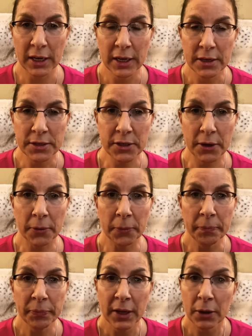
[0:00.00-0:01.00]
So
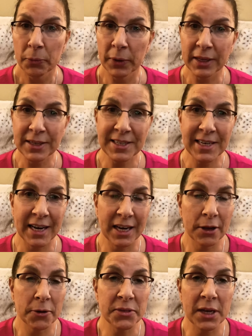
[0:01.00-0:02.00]
real estate,
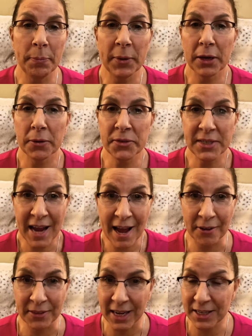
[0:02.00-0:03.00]
it goes up, it goes
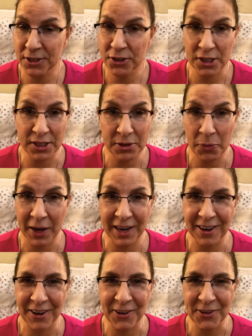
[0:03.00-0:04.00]
down. That's just the way it
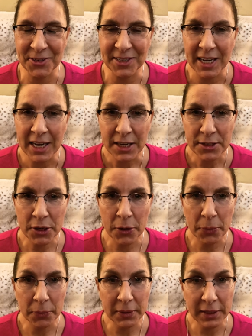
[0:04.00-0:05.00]
goes.
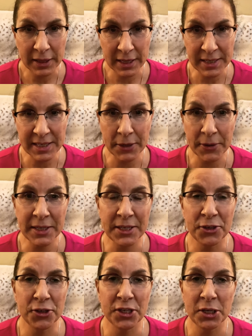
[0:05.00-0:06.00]
So this series
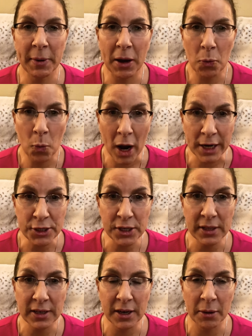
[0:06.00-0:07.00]
is just about watching
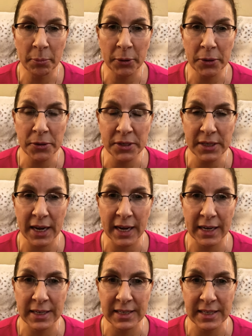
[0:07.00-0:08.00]
the numbers
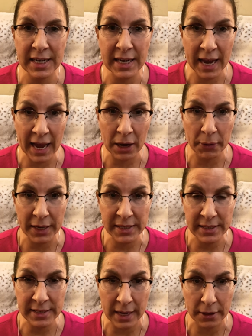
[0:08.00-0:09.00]
and seeing how a
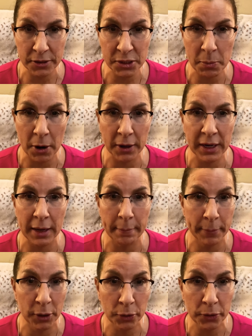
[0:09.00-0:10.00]
seller's market
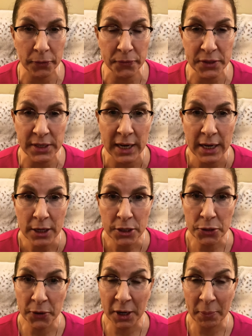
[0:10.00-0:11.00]
moves
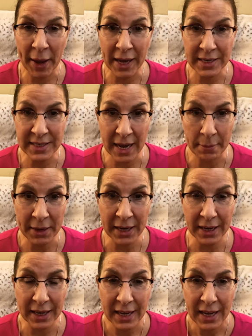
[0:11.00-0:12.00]
during a
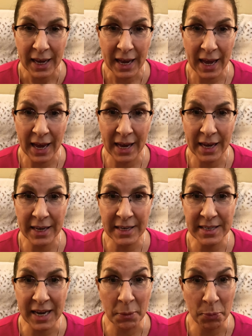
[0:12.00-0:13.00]
pandemic
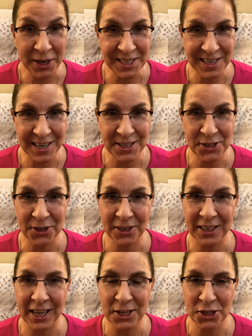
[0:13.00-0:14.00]
and a presidential
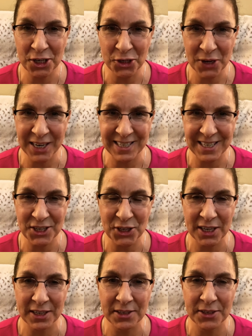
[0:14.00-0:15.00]
election
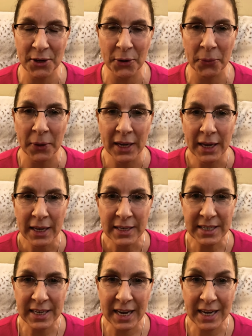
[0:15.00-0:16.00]
transition. So
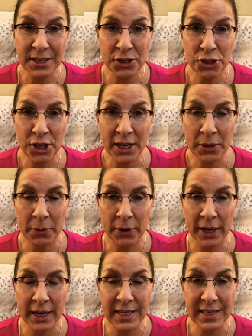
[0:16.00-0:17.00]
today is
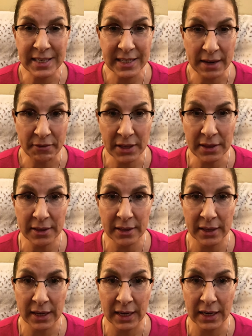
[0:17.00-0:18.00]
January 7th.
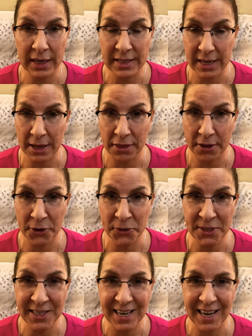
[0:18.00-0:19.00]
It is a
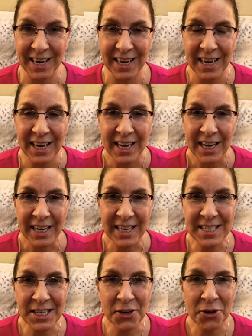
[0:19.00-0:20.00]
Thursday.
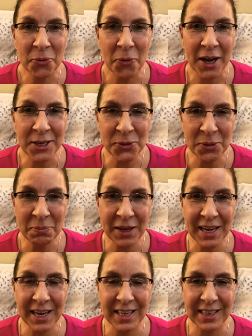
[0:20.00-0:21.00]
Continue to watch with
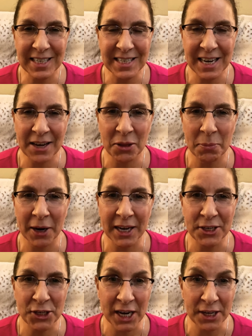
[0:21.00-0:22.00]
me and let's see how the
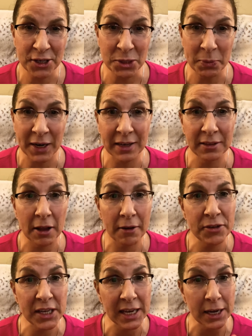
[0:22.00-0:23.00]
market changes. But I'd love
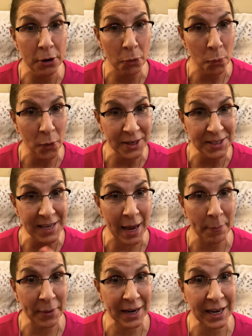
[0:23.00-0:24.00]
to hear what's
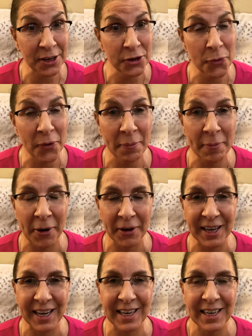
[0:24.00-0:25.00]
happening in your
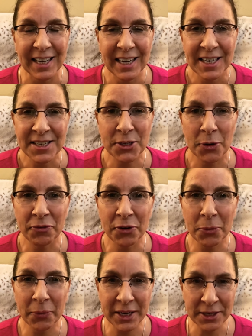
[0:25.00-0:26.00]
market. So if
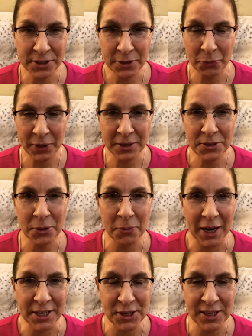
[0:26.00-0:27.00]
you're a realtor
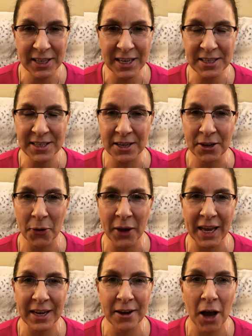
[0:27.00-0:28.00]
watching this, then go
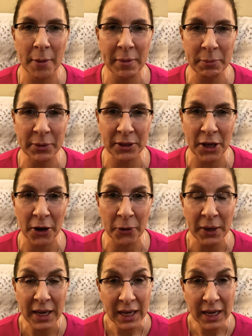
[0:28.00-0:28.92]
ahead and comment below.